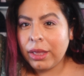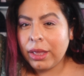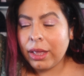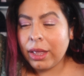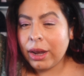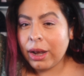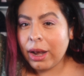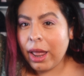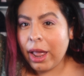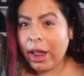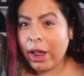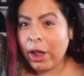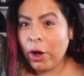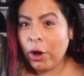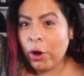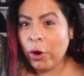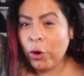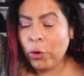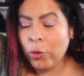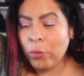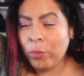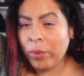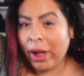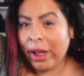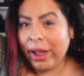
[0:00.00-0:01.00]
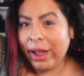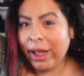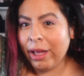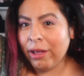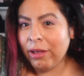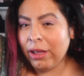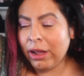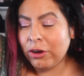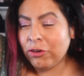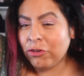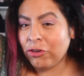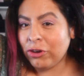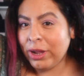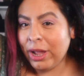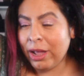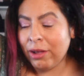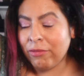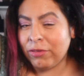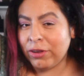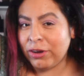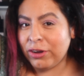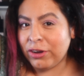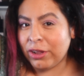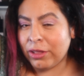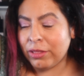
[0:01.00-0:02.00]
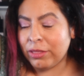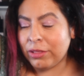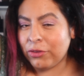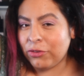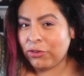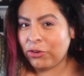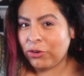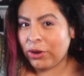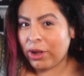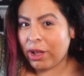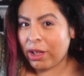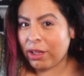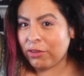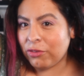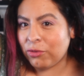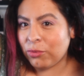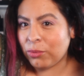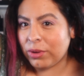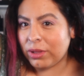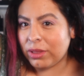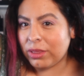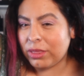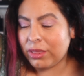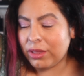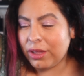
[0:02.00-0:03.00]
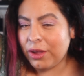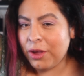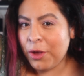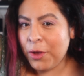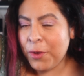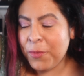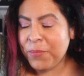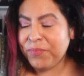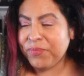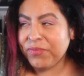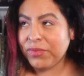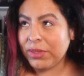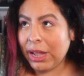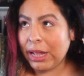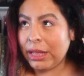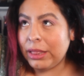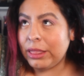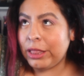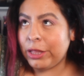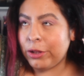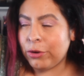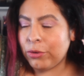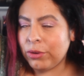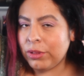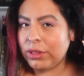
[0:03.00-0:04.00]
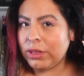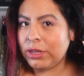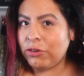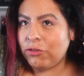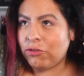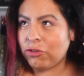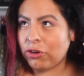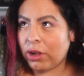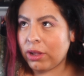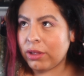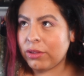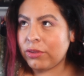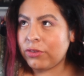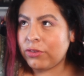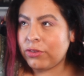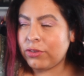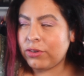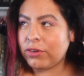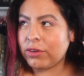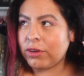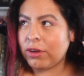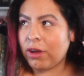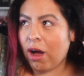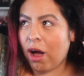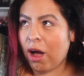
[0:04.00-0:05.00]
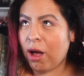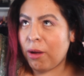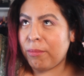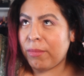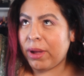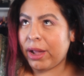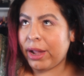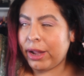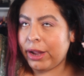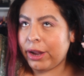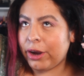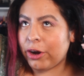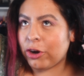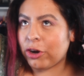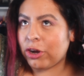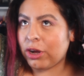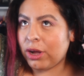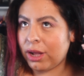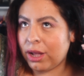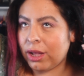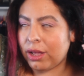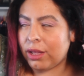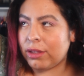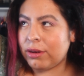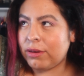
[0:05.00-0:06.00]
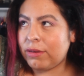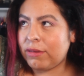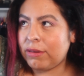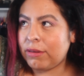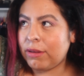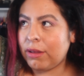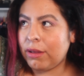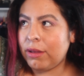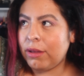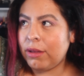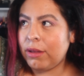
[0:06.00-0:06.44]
And I hope actually haven't done this, you guys, I literally just got my hair cut